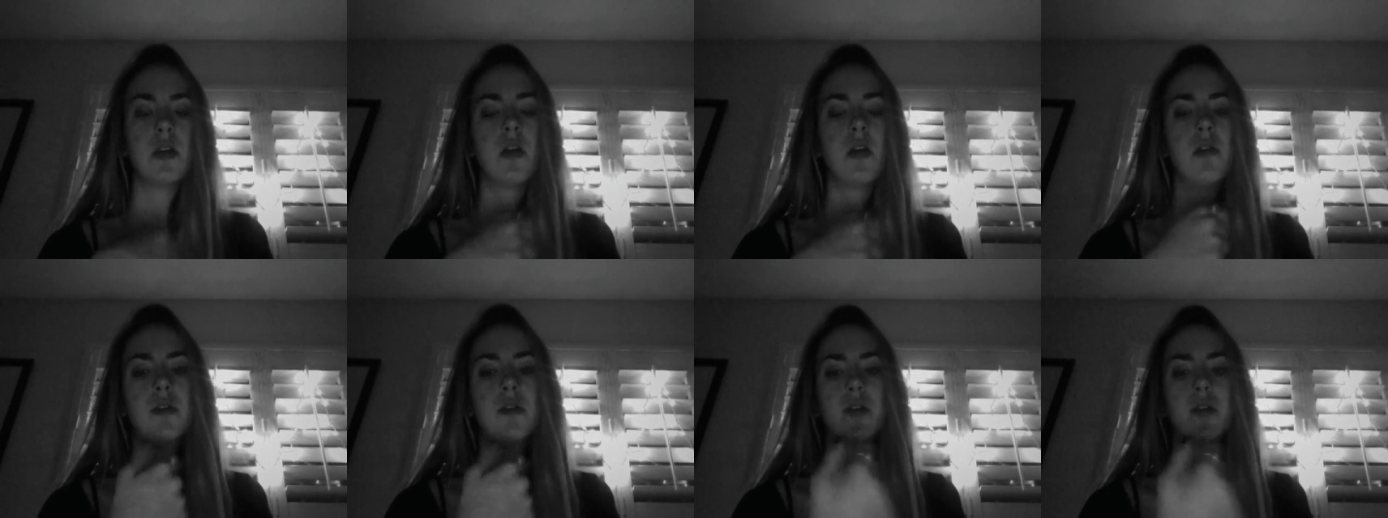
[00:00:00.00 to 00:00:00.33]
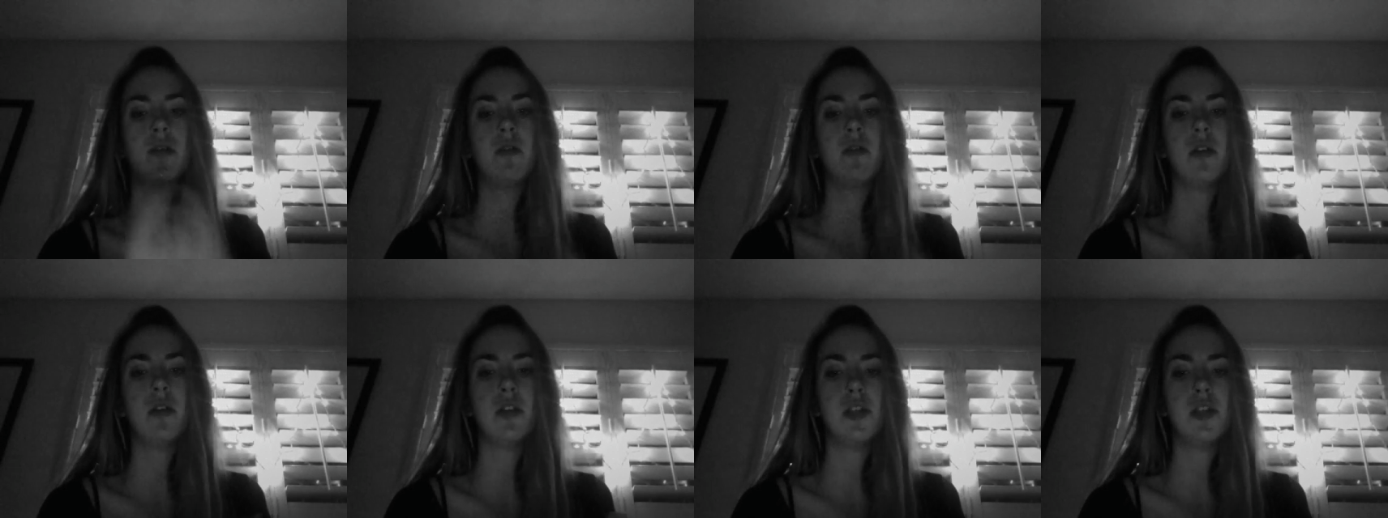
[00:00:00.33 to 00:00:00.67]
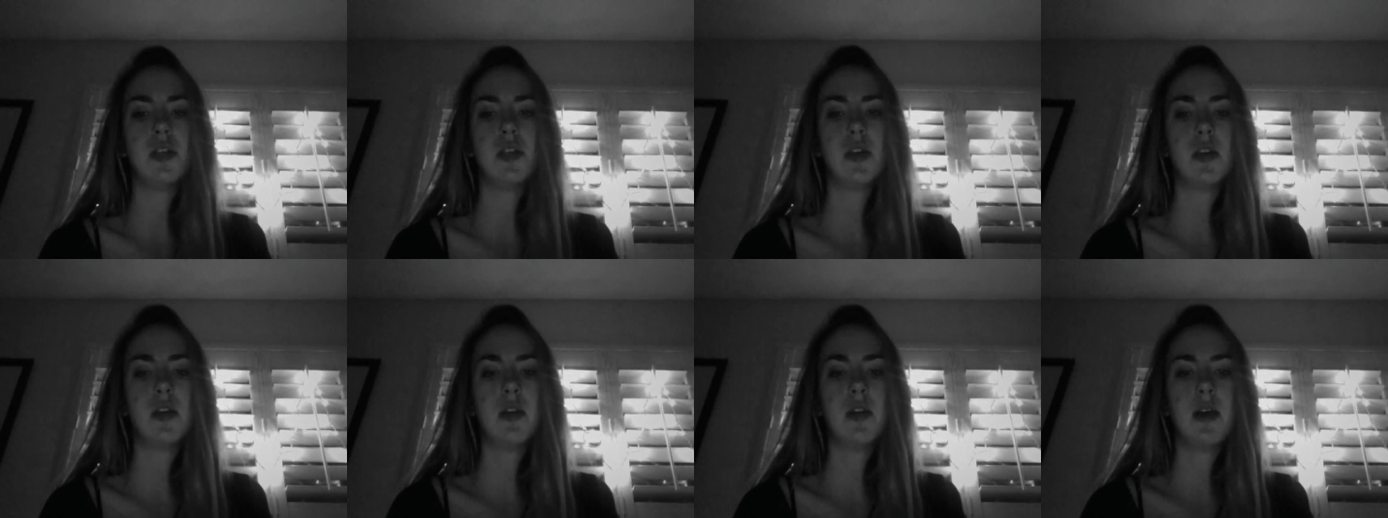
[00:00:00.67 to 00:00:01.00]
their
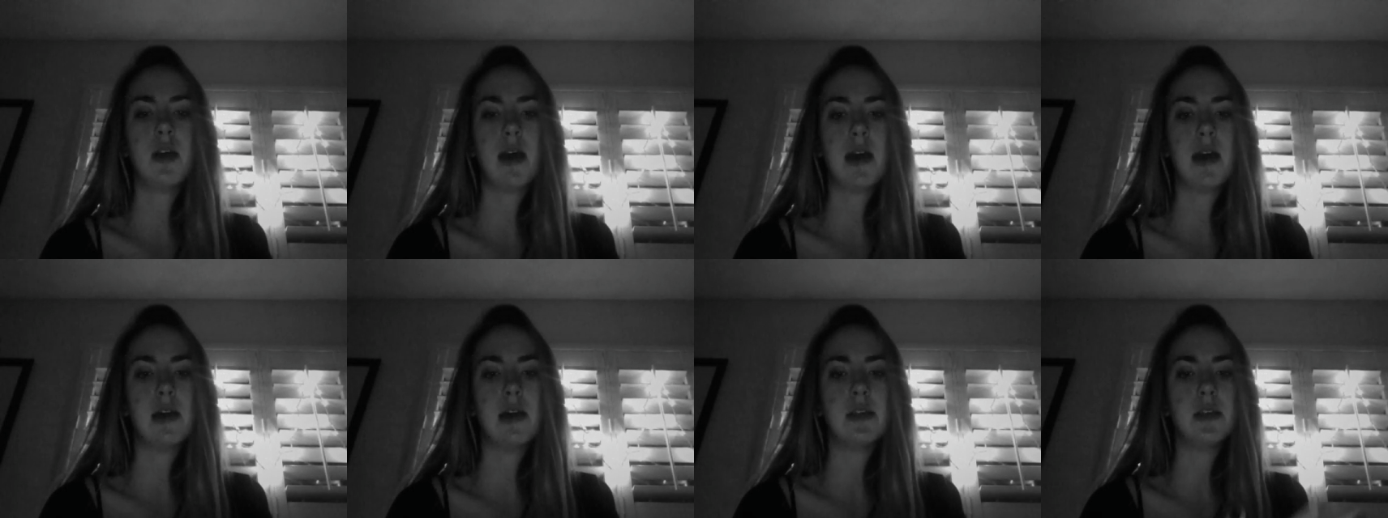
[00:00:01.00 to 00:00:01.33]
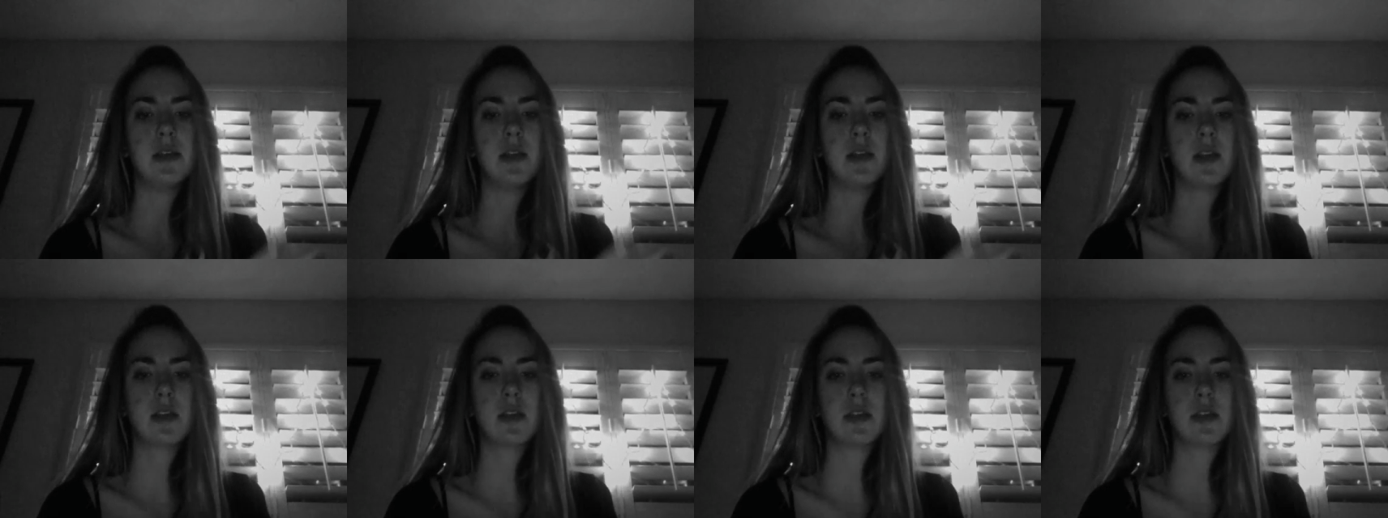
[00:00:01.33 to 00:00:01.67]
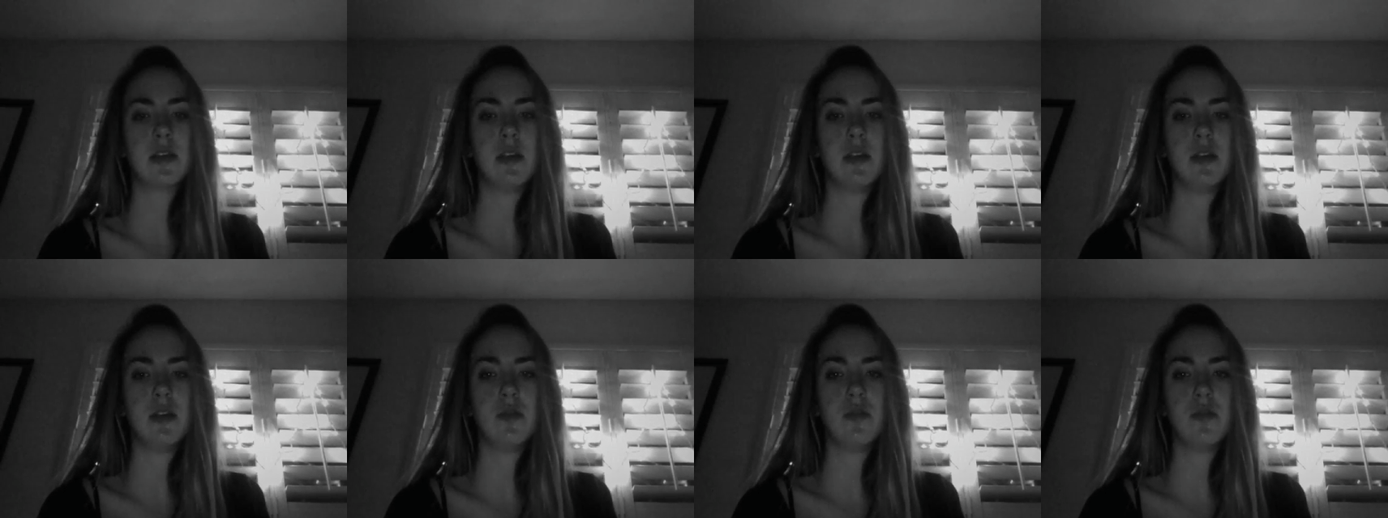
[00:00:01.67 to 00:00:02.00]
religion as an
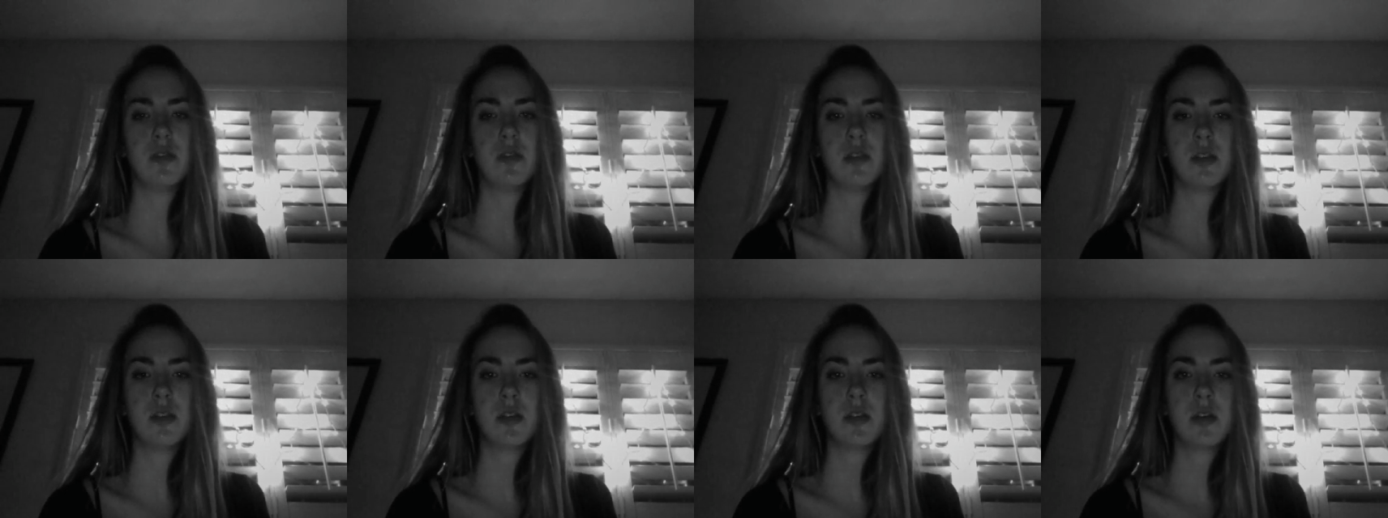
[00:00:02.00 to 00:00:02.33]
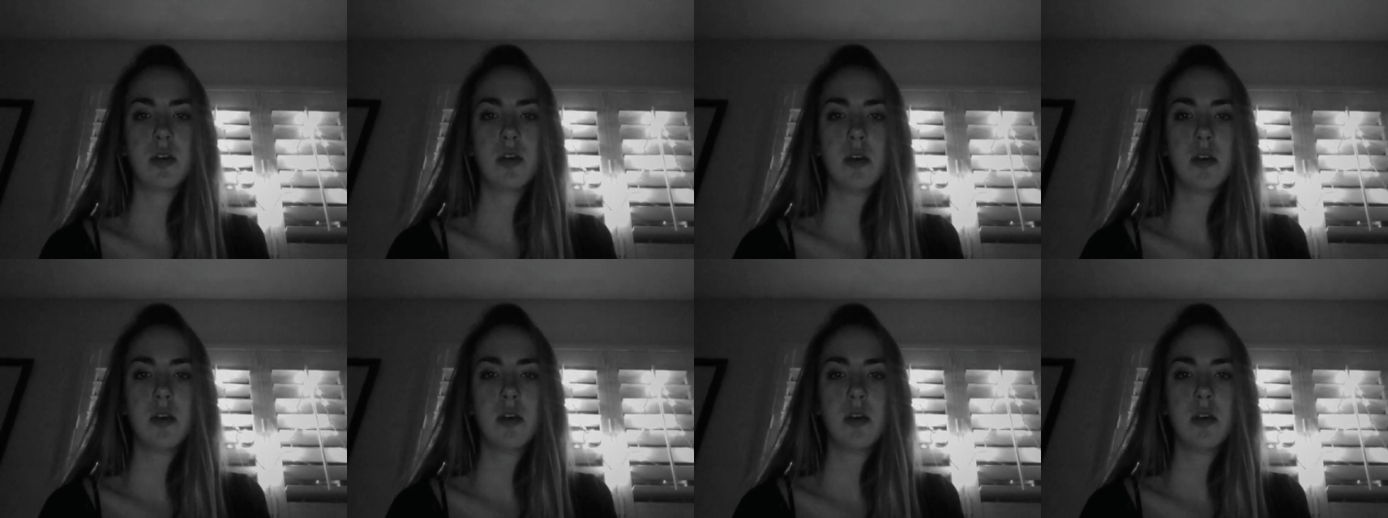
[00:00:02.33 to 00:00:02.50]
excuse